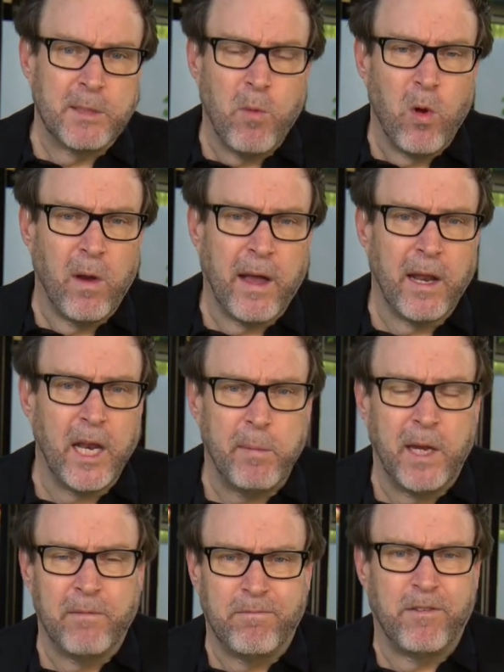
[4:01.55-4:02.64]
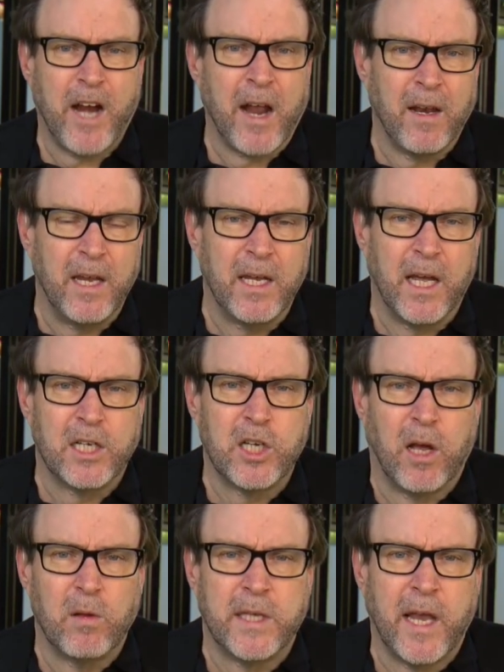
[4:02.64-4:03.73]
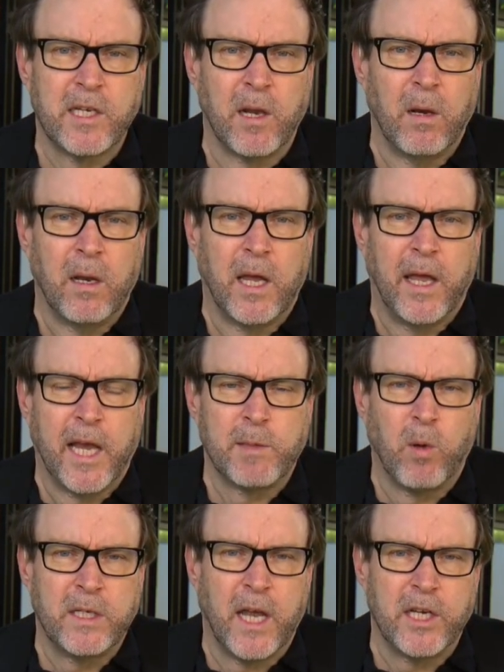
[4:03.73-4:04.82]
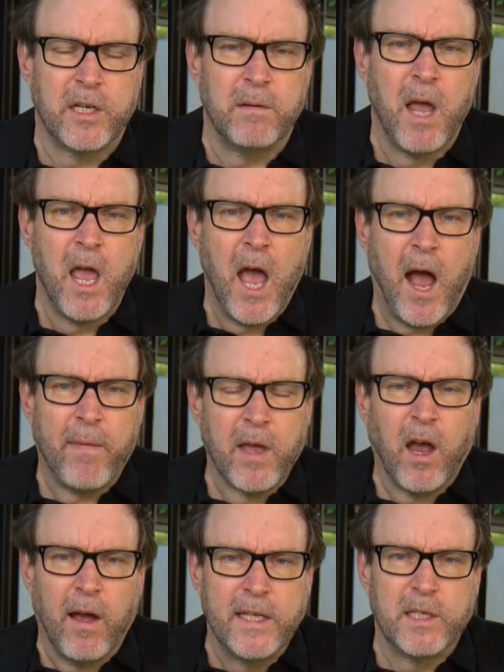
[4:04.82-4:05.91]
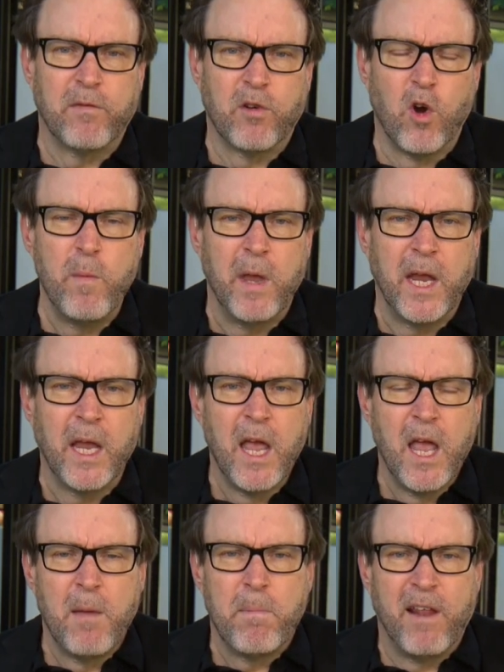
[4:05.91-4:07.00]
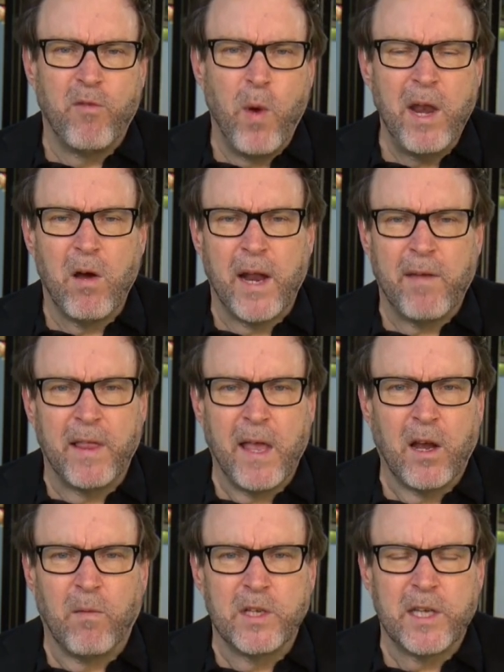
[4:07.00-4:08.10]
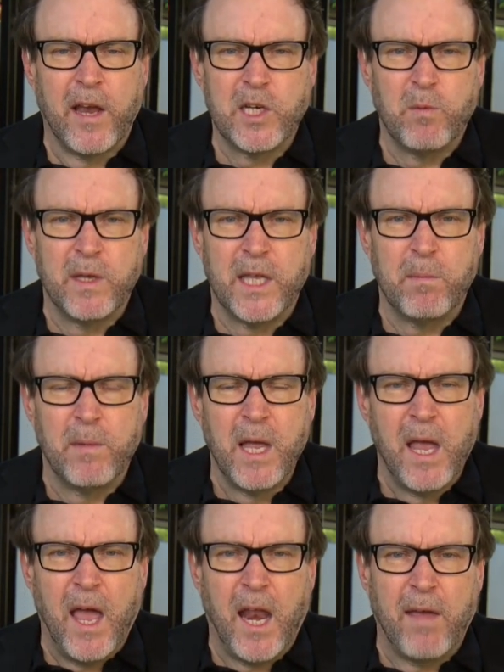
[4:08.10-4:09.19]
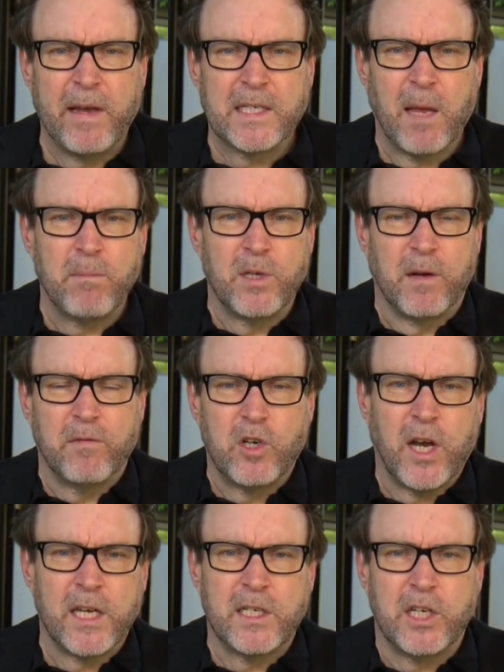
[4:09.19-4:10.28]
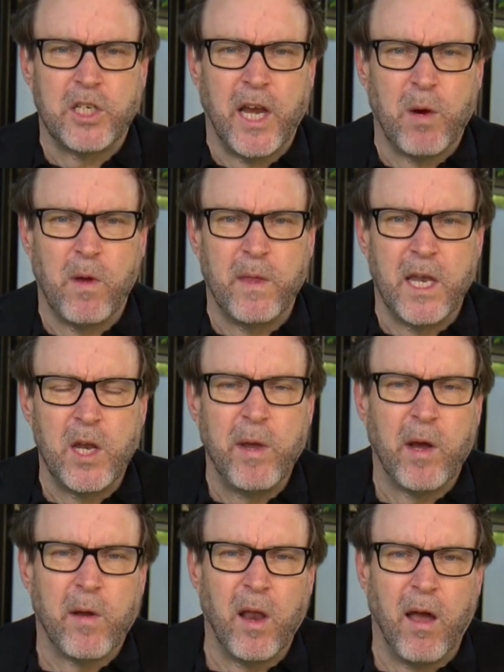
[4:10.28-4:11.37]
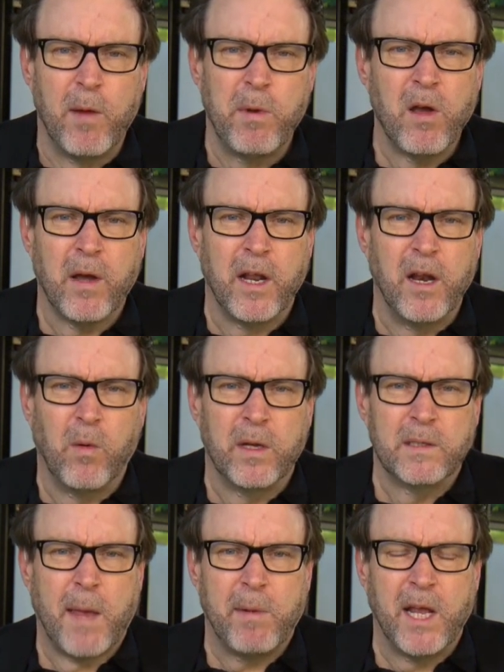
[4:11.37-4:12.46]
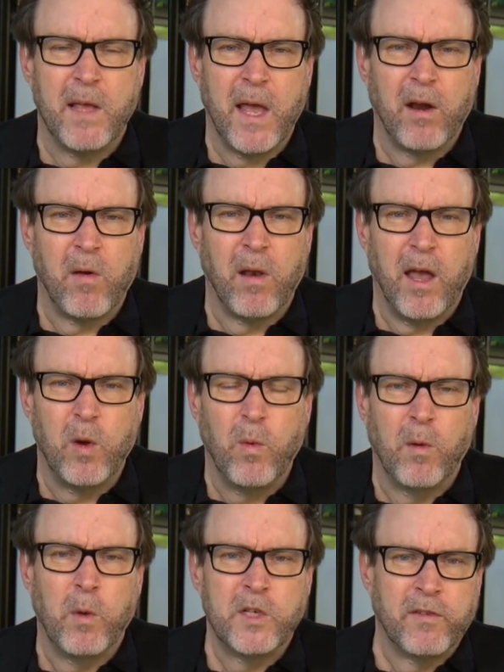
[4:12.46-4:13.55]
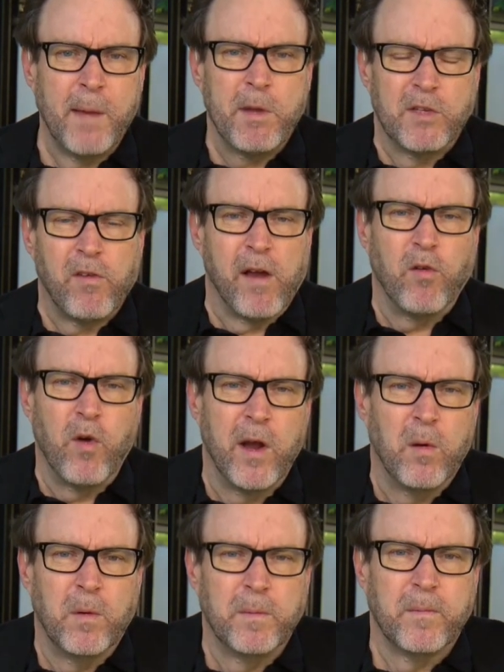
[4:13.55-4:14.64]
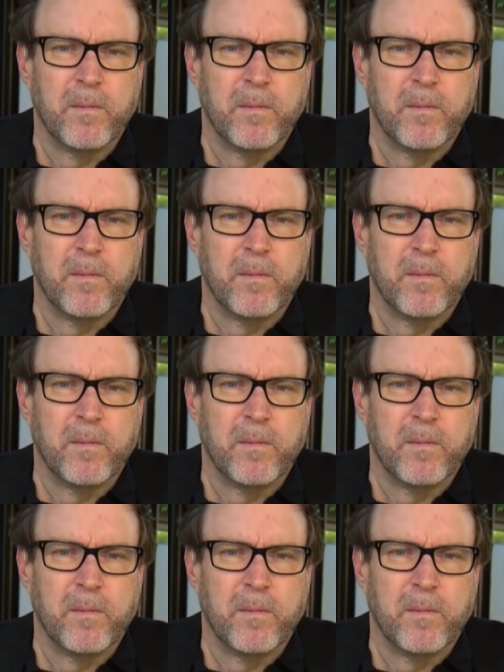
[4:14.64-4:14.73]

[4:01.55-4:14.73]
It's more likely to be, frankly, child sexual exploitation, other kinds of grooming. But if we're not having that conversation with them and having some sort of trust to share what they're doing online, we're not going to know what's happening in that online world, which for them is very real.